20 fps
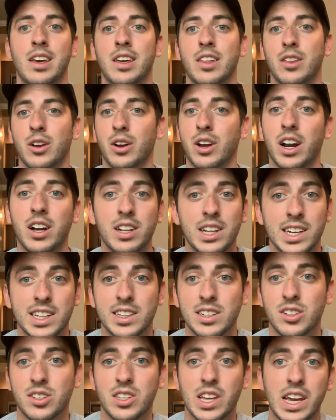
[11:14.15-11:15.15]
They're kind of like
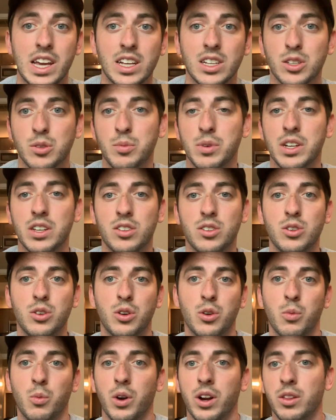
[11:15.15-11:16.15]
the Stan Smiths. You
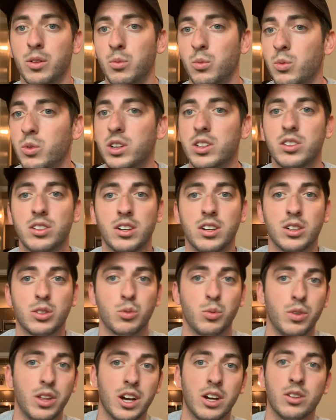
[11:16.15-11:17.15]
can wear them with socks,
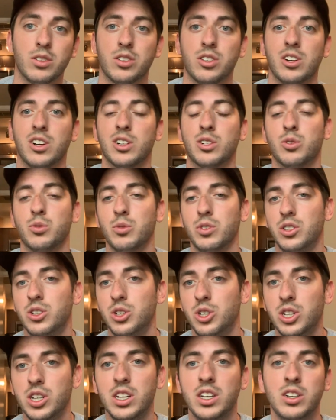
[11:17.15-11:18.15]
without socks, with
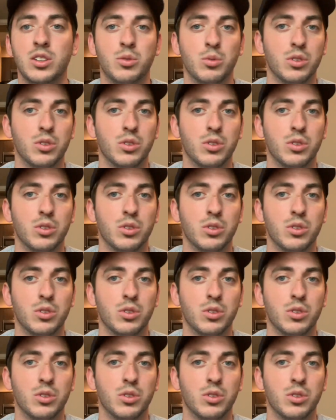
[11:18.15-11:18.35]
jeans,